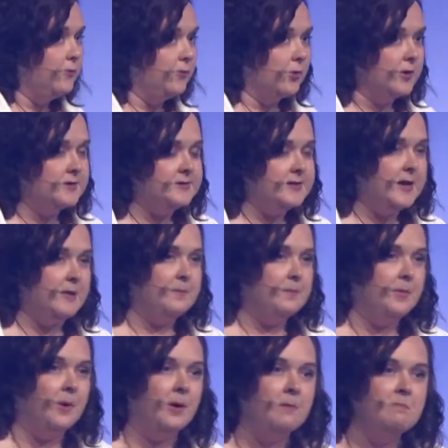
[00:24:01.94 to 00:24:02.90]
for
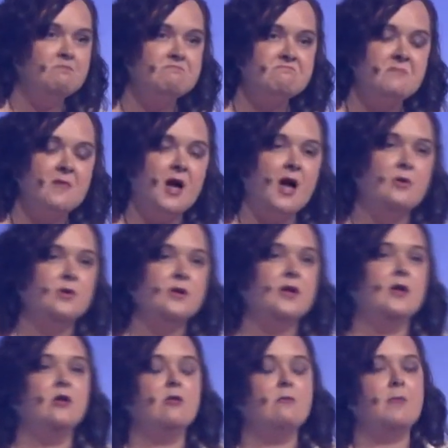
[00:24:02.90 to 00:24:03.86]
example, I would
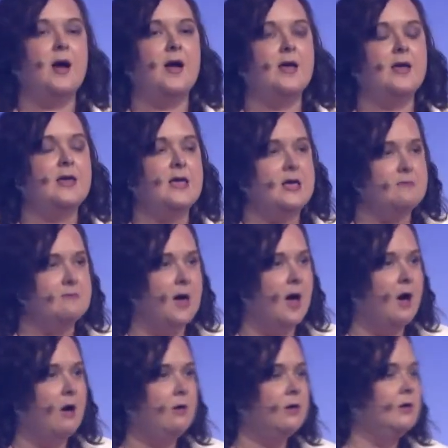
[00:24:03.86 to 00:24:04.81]
enter my
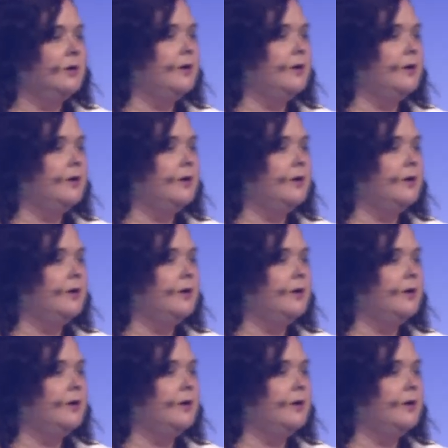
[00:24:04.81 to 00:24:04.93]
email,